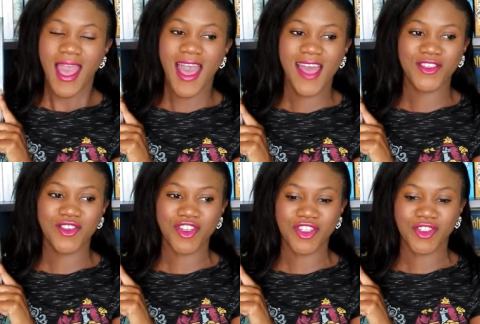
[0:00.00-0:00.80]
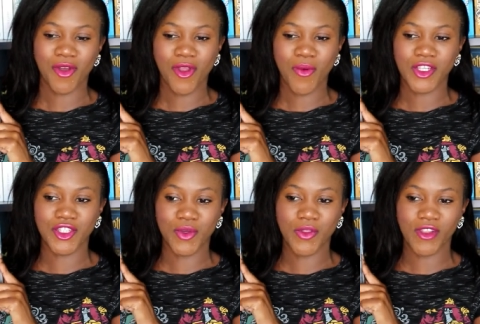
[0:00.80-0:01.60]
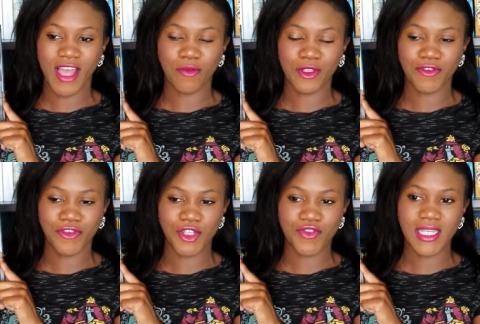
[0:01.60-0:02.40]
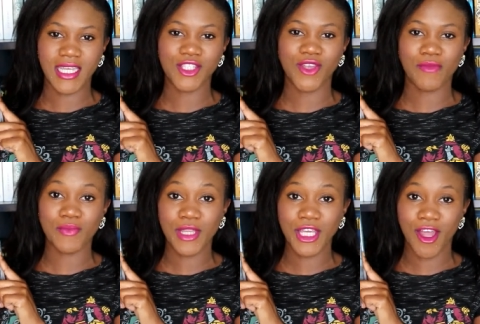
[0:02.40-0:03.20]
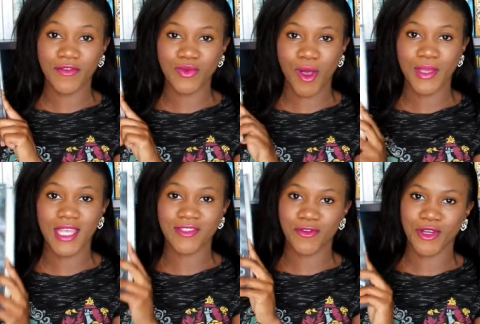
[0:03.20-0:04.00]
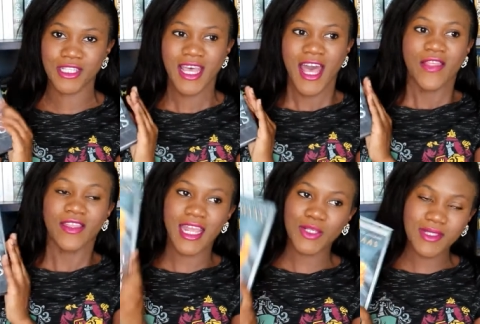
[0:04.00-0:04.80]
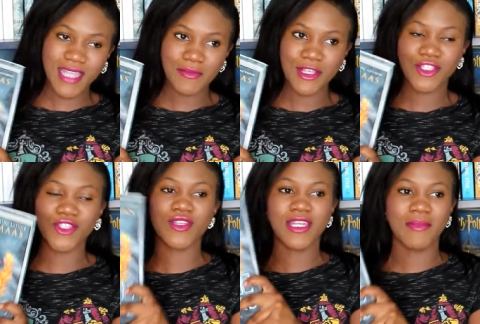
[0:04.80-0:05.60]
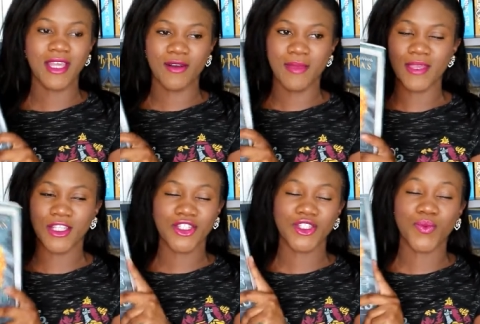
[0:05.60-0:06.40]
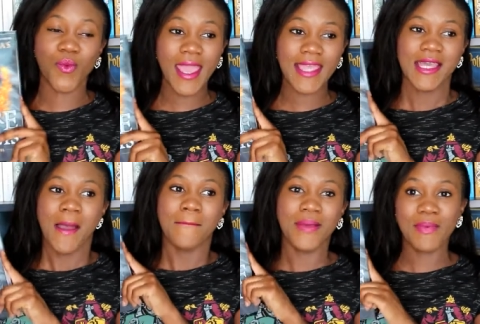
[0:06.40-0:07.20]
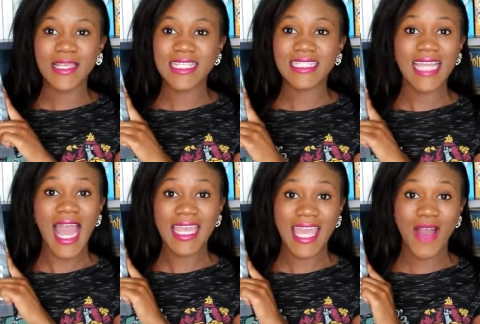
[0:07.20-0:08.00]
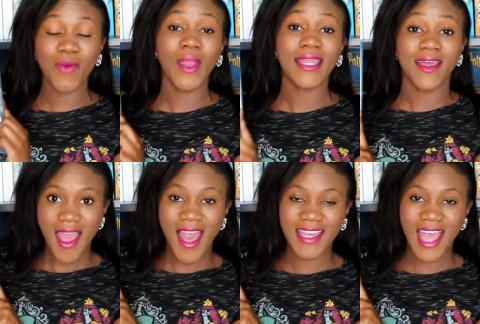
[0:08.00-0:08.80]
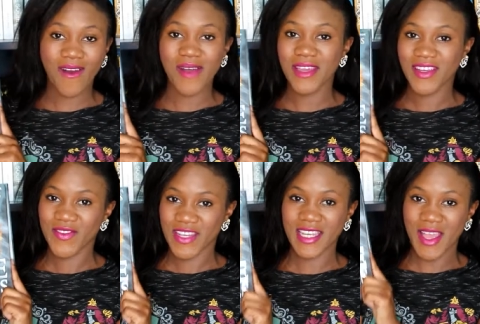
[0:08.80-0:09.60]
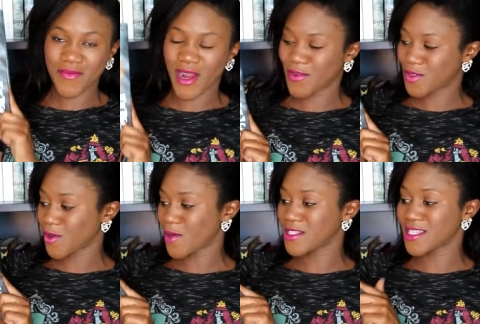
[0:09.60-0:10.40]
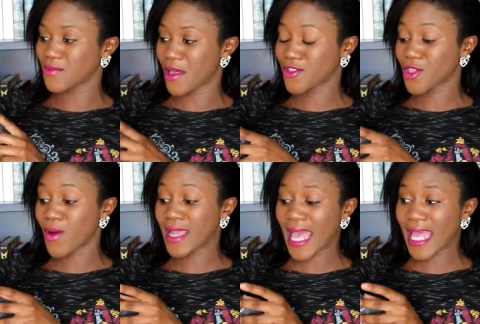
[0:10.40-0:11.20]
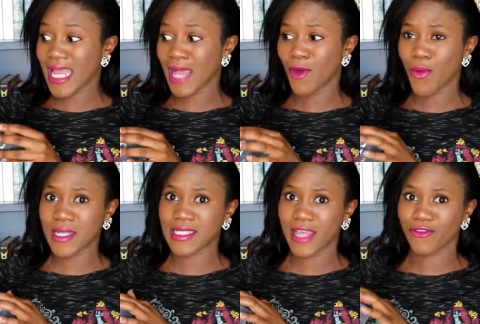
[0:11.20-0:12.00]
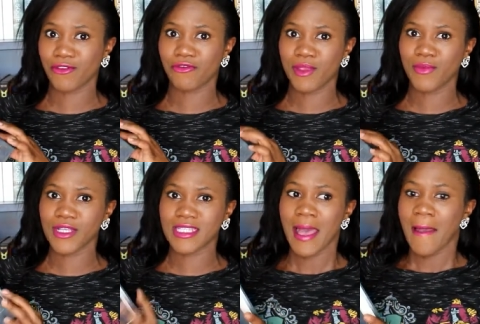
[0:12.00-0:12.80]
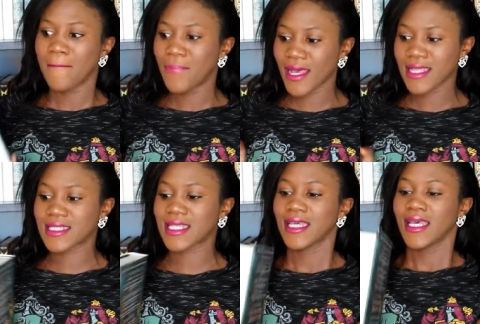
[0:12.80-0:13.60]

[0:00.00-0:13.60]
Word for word: and you just don't know what to do with your life once you finish reading it. So I've been putting it off as well because of course the next one's coming soon and I'm like, oh maybe I should just wait. But basically I can't wait. And now I'm gonna read Empire of Storms this month. So again, I'm hoping to get through three books, but